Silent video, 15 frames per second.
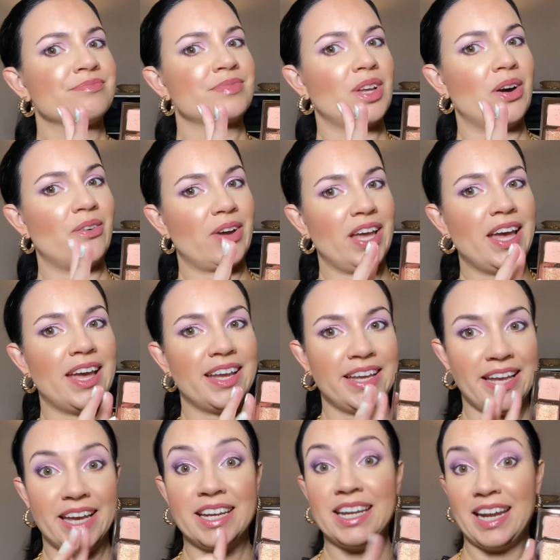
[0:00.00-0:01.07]
okay.
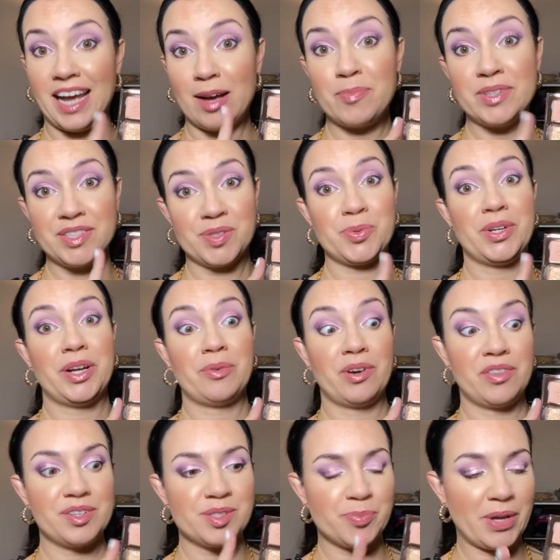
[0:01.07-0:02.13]
And it happens when I wear
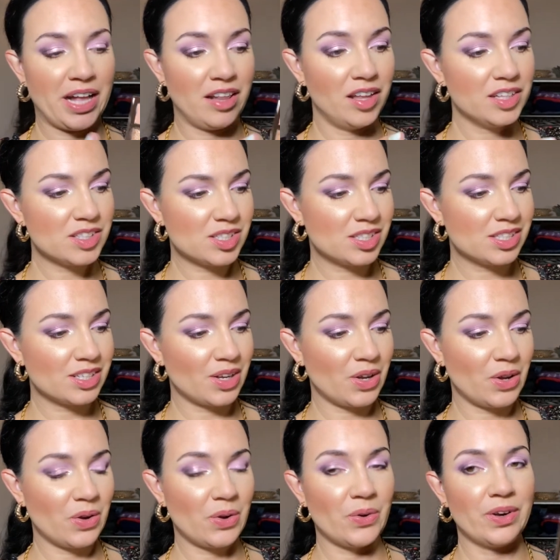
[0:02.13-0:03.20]
this palette.
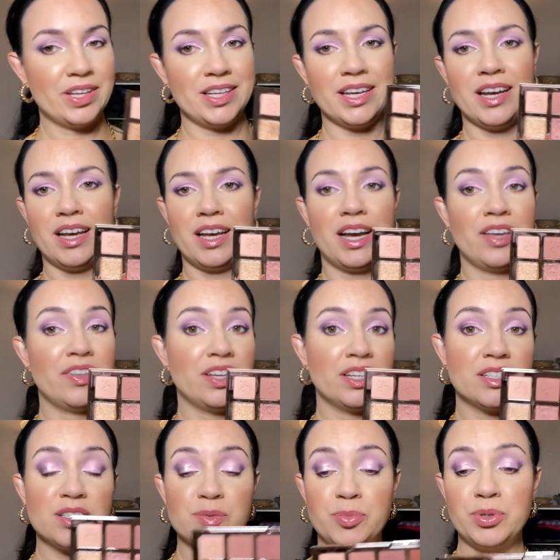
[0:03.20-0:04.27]
So yeah, I think
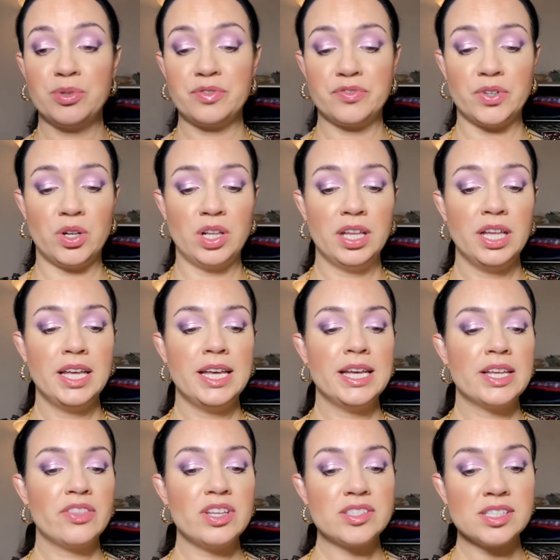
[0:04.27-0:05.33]
it is beautiful.
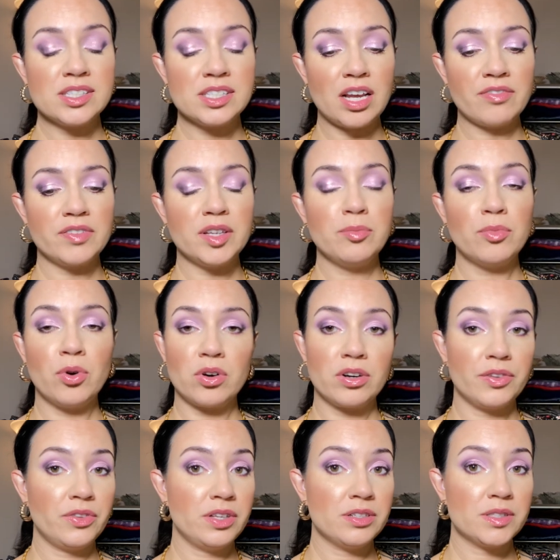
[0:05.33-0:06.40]
This is definitely more
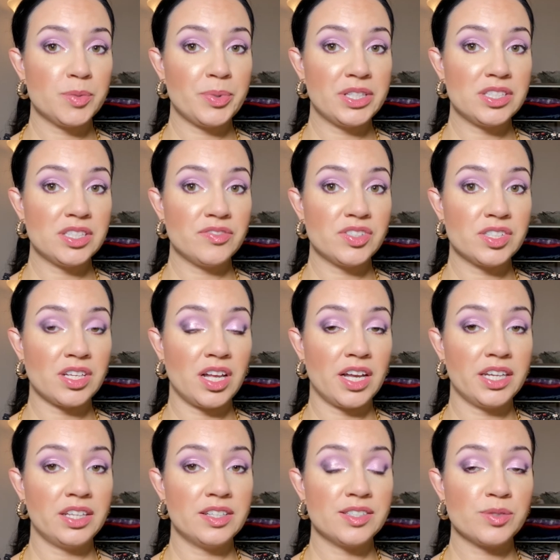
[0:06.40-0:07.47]
on the expensive
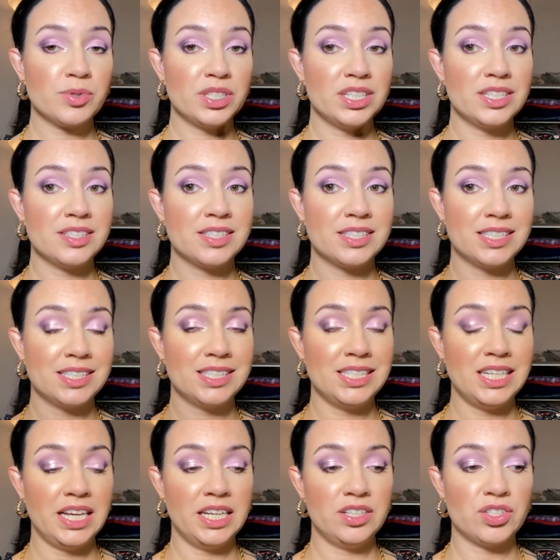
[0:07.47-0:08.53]
side. This one is
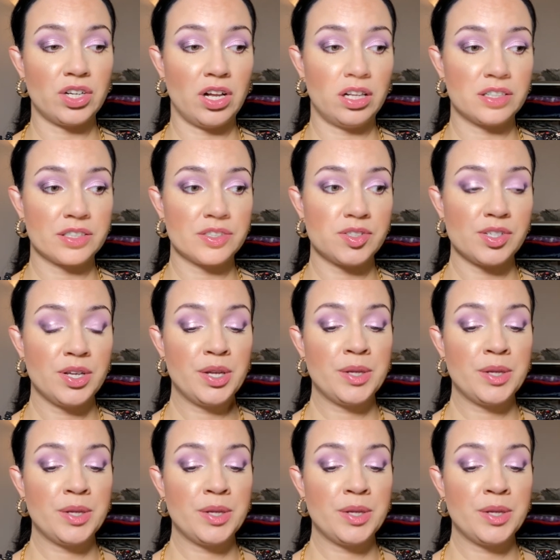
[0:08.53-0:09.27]
$68.